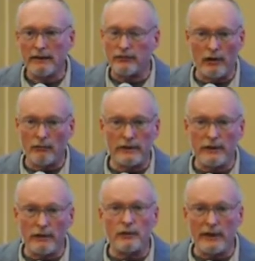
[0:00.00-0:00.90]
So,
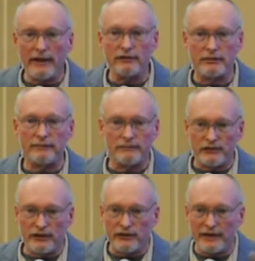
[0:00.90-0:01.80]
you guys
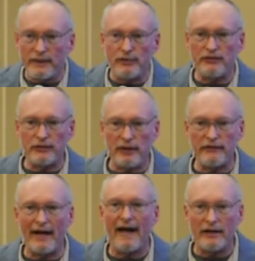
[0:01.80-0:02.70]
just keep this
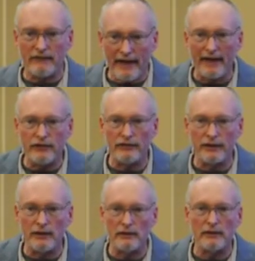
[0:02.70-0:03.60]
stuff out of
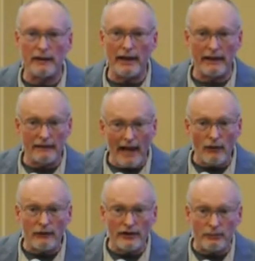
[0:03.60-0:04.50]
Asheville, and
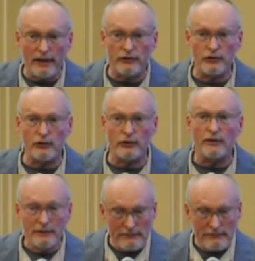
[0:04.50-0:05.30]
I'll respect your